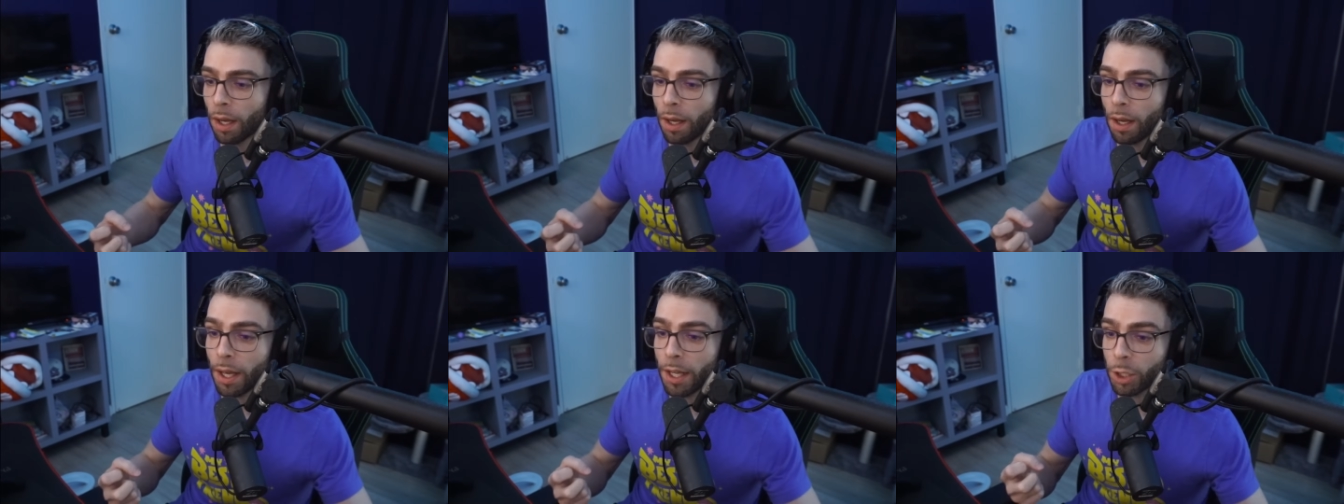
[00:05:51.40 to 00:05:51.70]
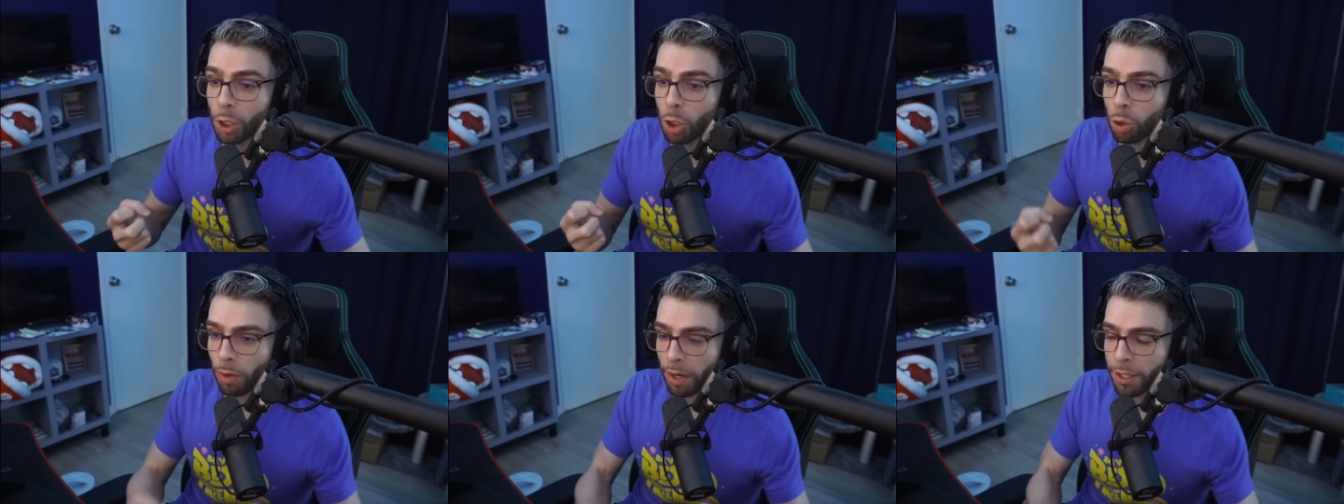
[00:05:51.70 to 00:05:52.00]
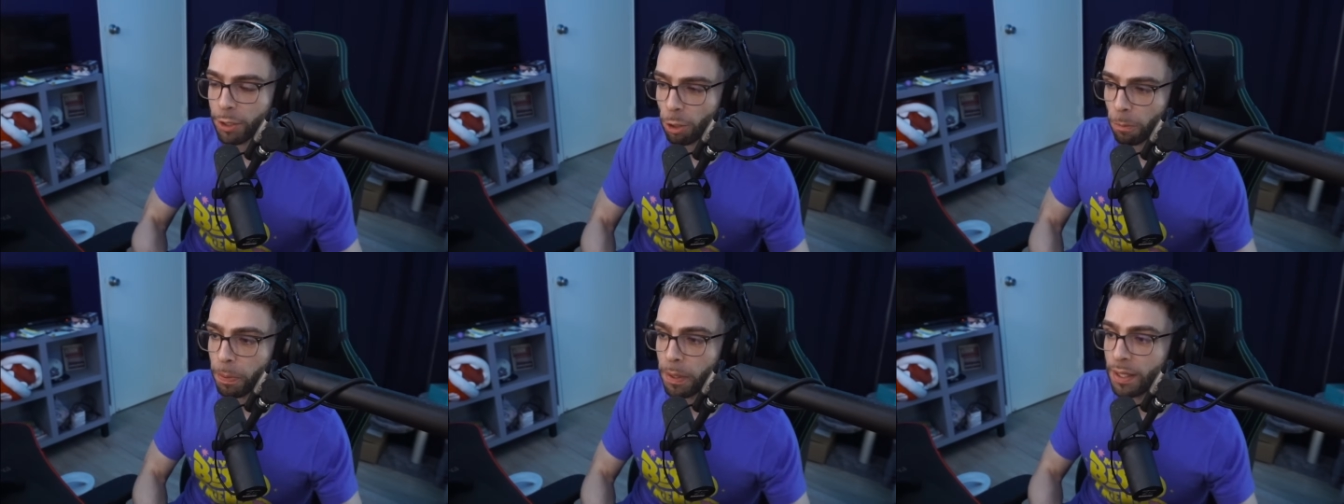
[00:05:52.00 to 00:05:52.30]
it
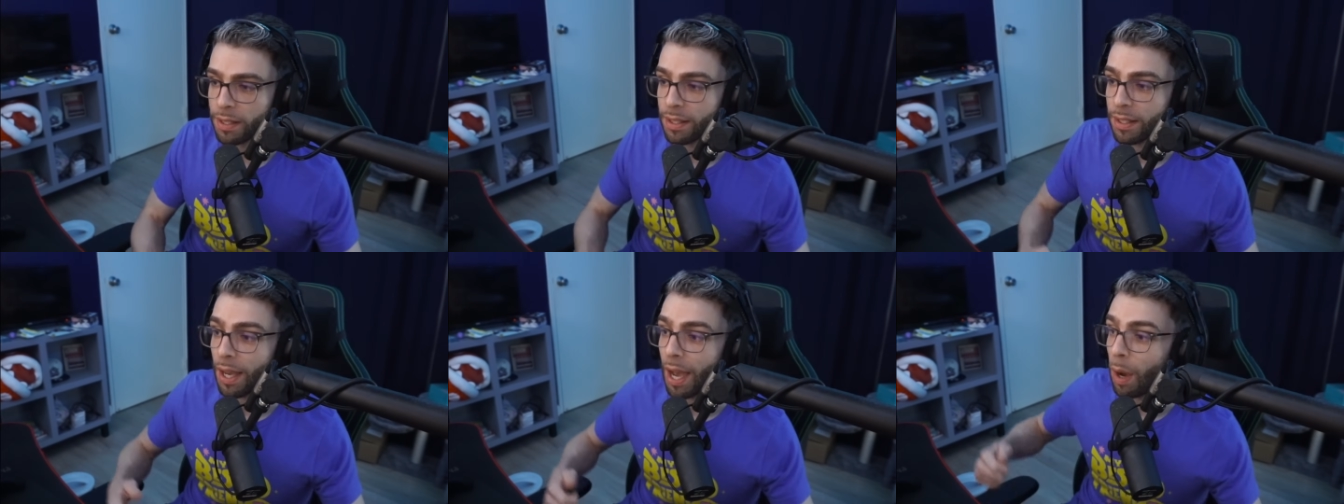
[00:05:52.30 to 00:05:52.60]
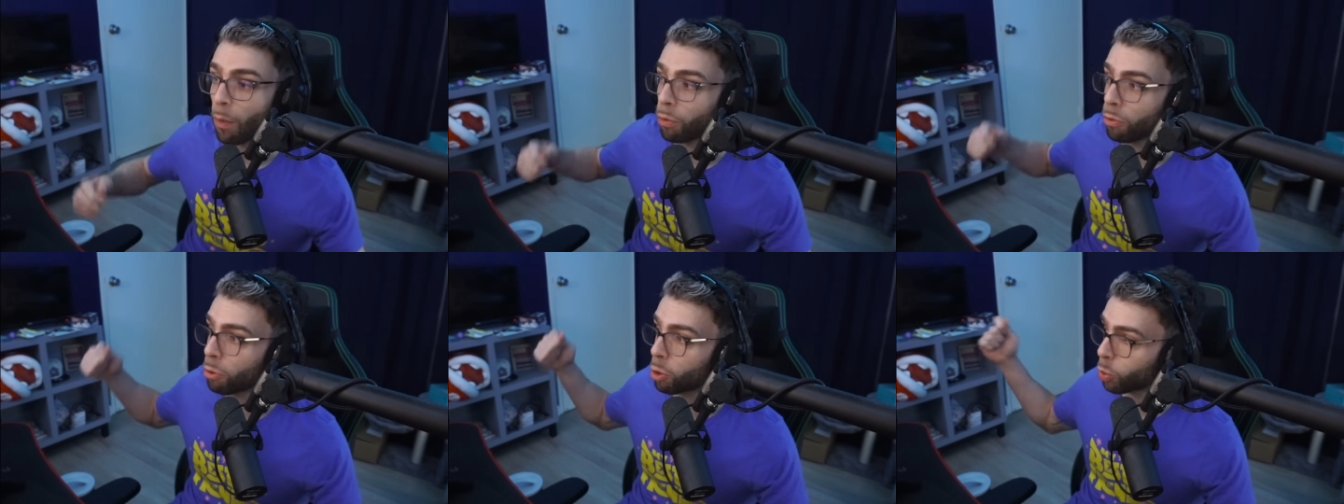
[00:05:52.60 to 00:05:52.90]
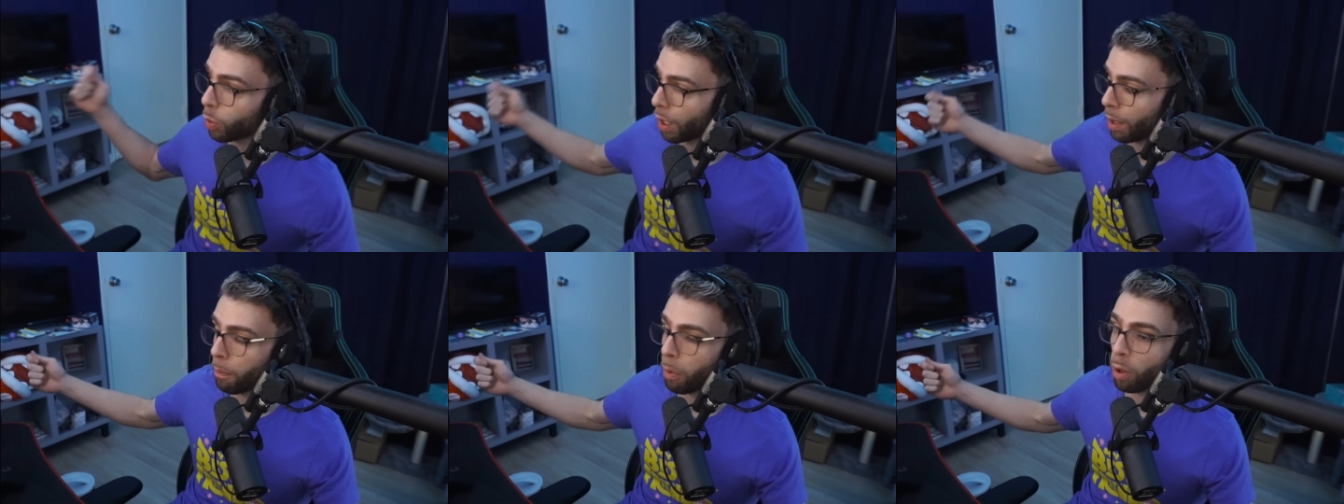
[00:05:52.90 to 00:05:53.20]
shrinks your PCI when you
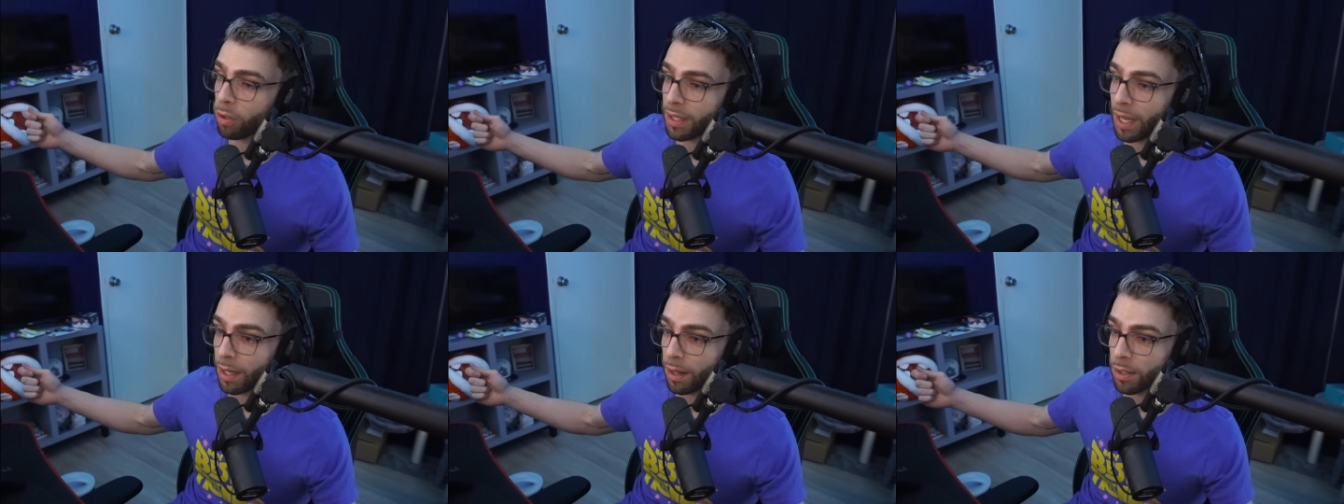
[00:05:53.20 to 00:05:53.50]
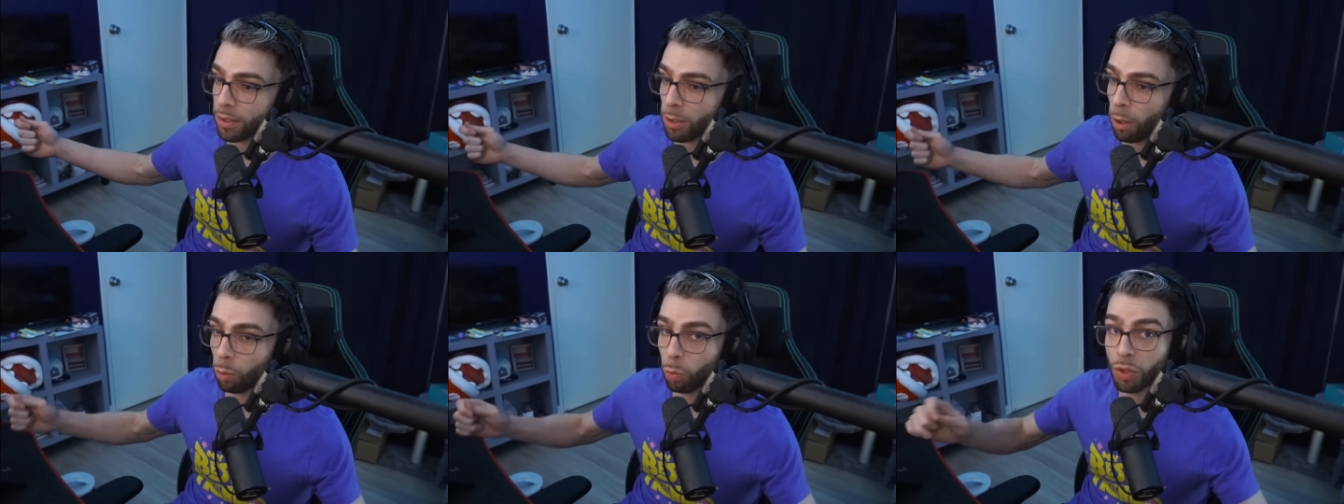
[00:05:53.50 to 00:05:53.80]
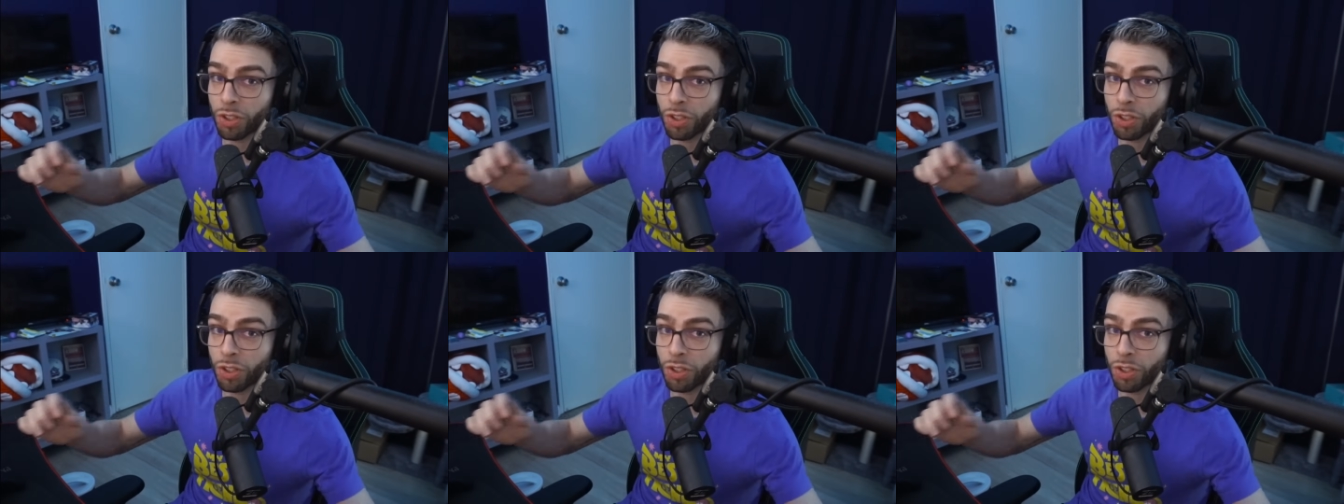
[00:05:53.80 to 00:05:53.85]
swing at balls out of the zone,